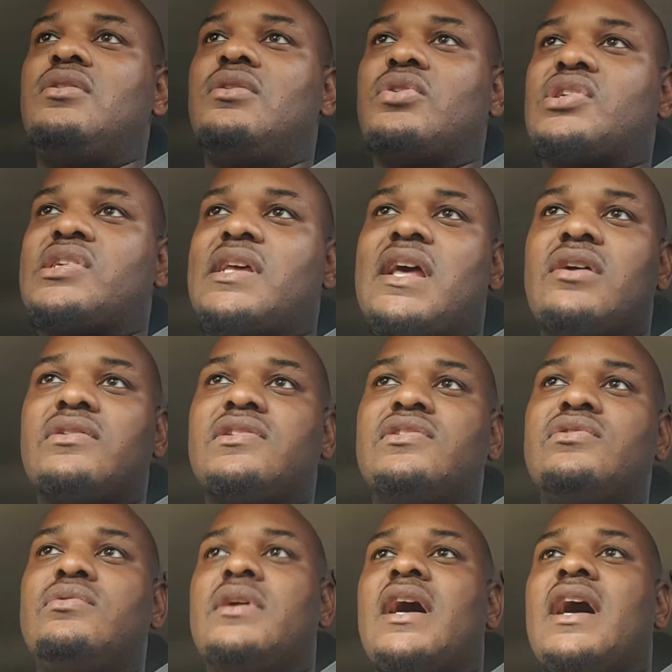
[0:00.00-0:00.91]
Shout out to
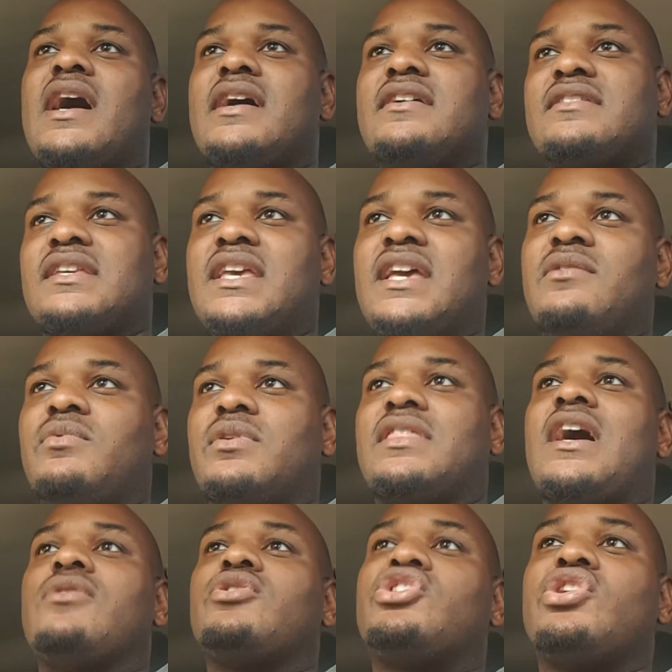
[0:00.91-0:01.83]
you guys. Again,
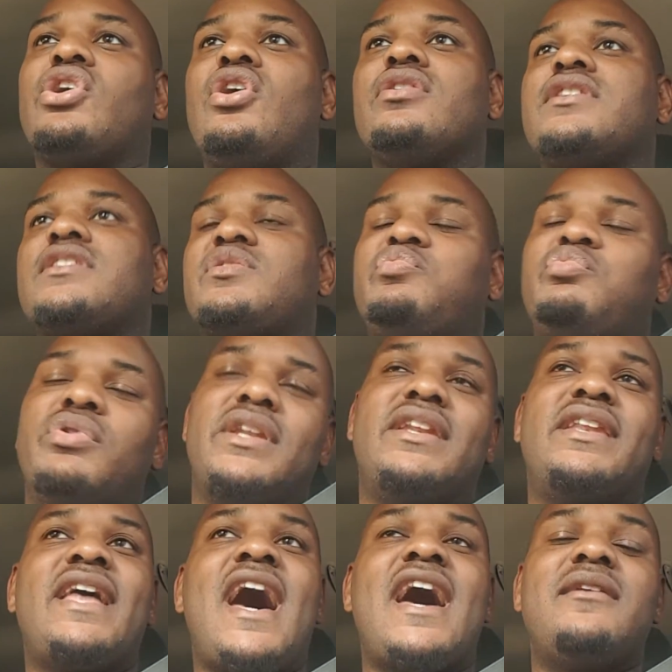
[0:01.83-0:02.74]
without y'all, this
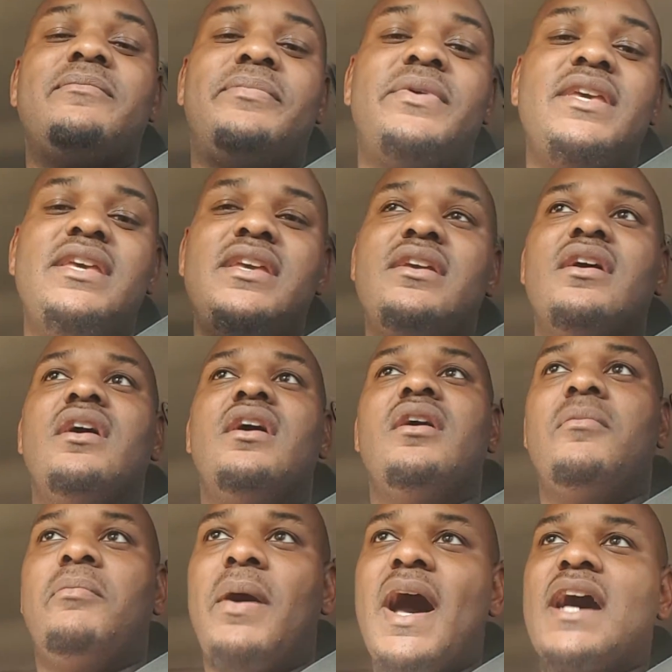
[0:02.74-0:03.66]
would not be
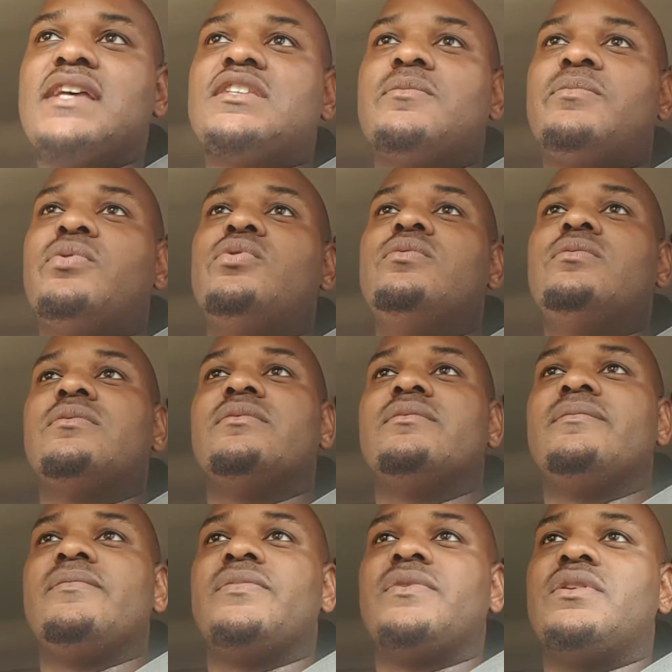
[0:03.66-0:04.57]
possible.
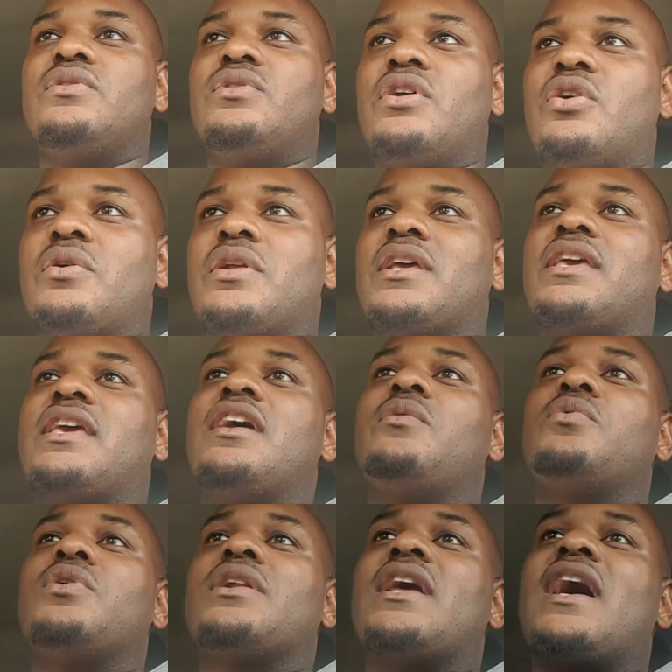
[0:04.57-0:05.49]
And
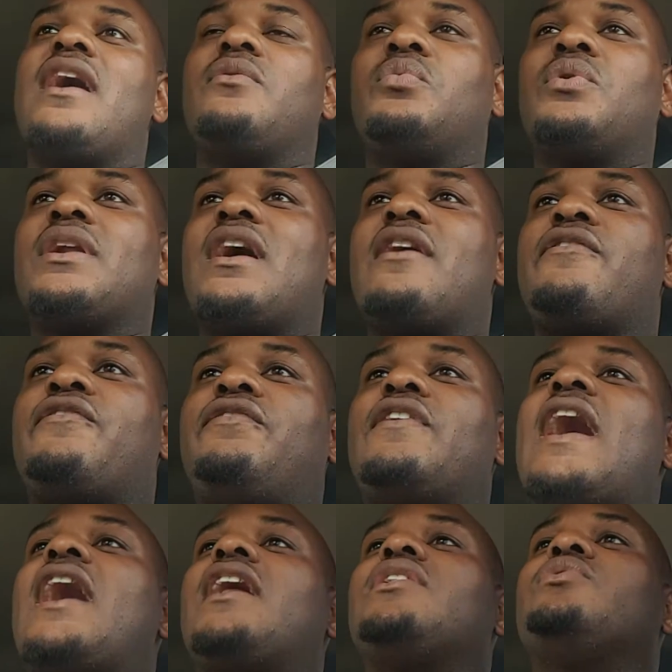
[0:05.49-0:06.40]
again, we're not
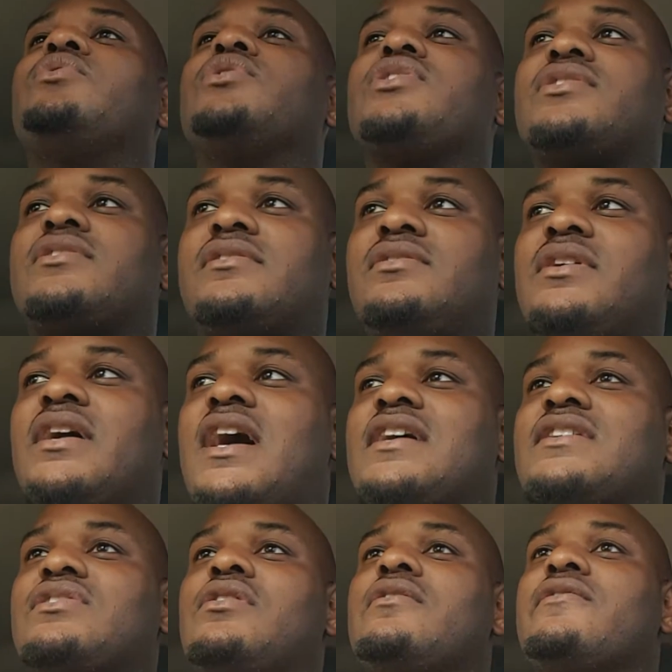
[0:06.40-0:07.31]
followers. You
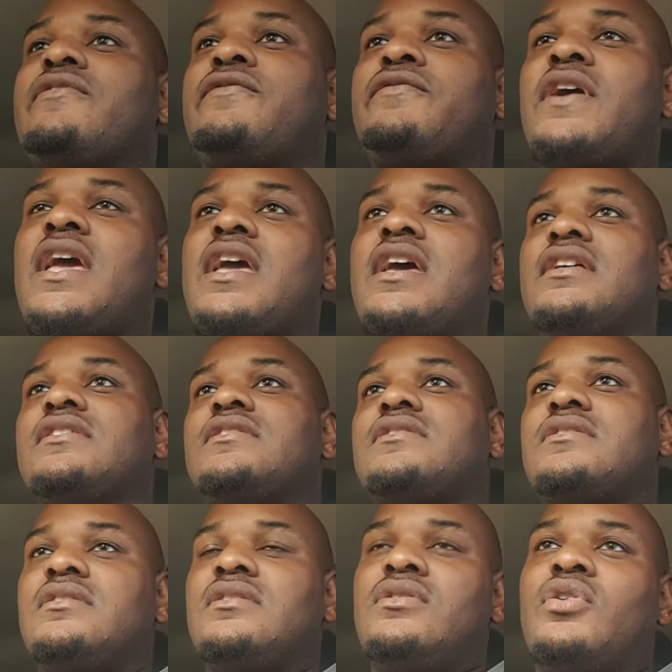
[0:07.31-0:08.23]
guys aren't
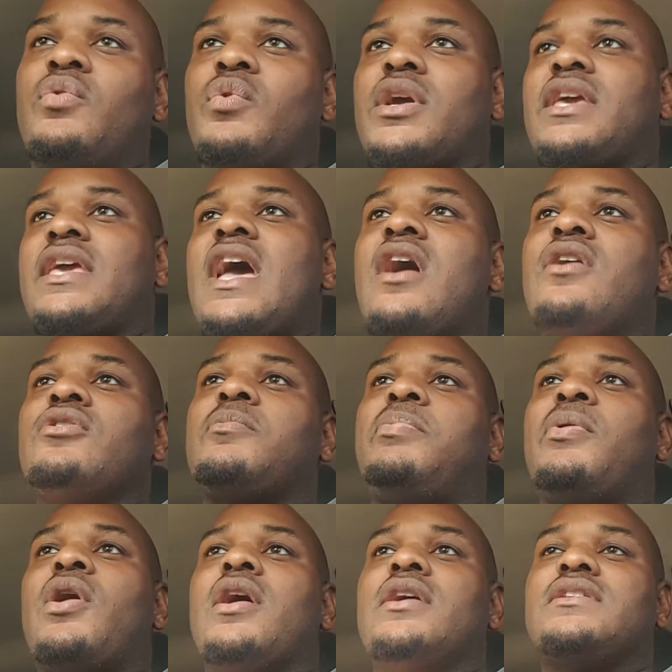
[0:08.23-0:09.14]
fans. We're
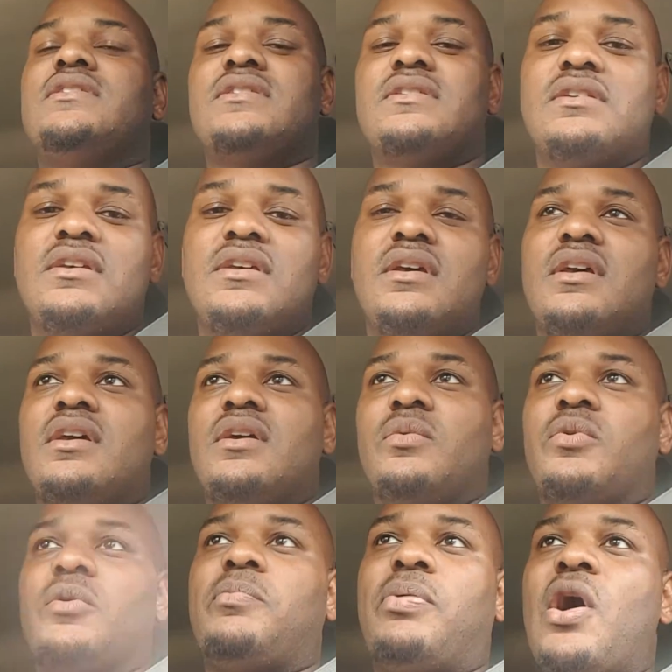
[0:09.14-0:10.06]
counterparts.
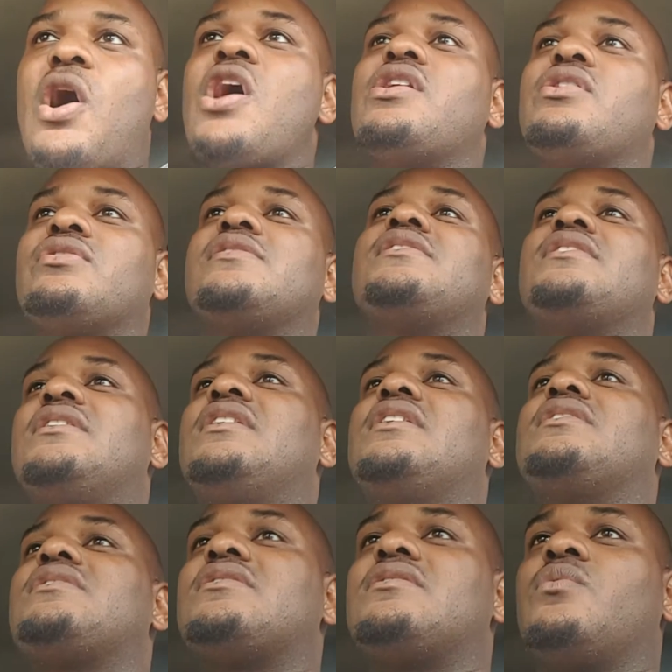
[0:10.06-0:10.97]
We're partners in
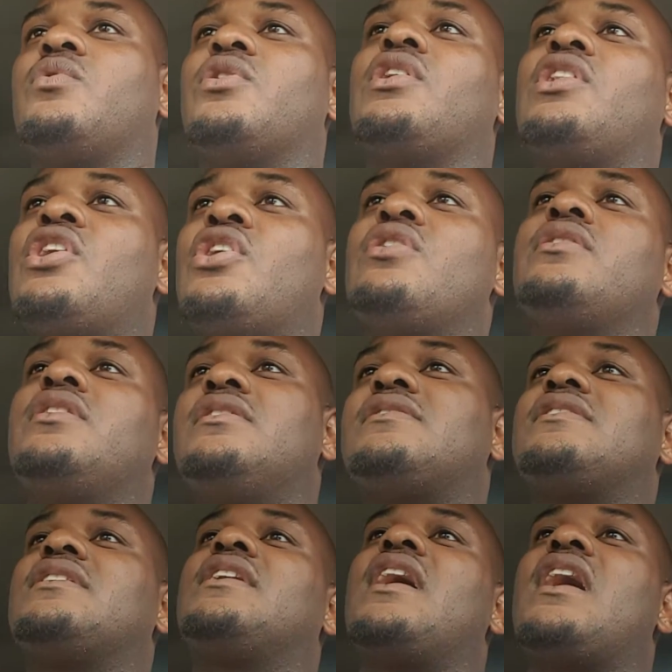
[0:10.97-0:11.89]
this. We're learning
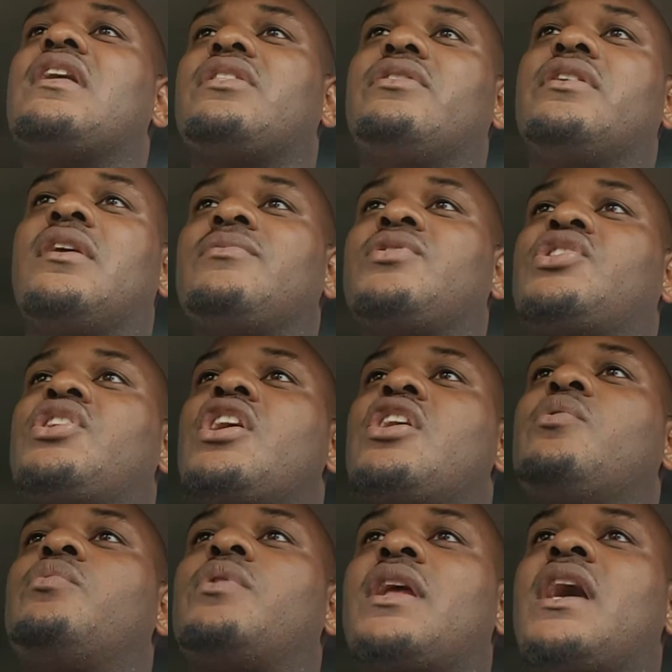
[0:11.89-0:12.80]
together, and I'm
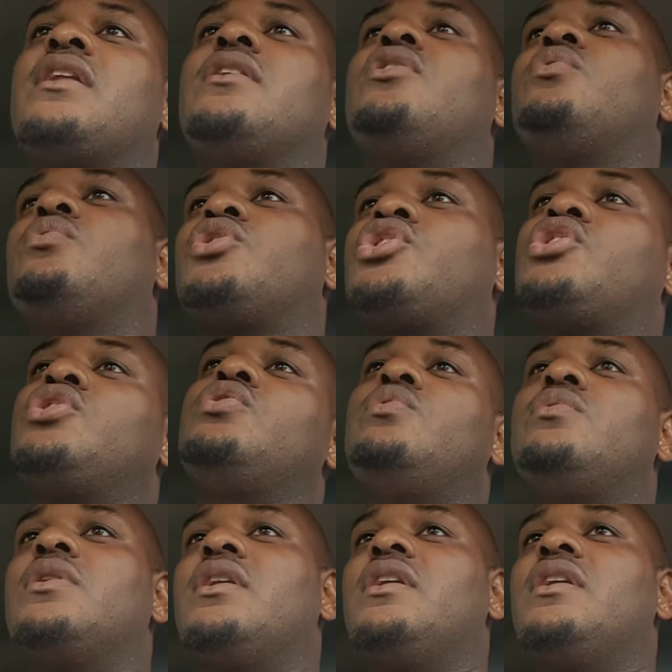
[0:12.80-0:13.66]
sharing what I know with you.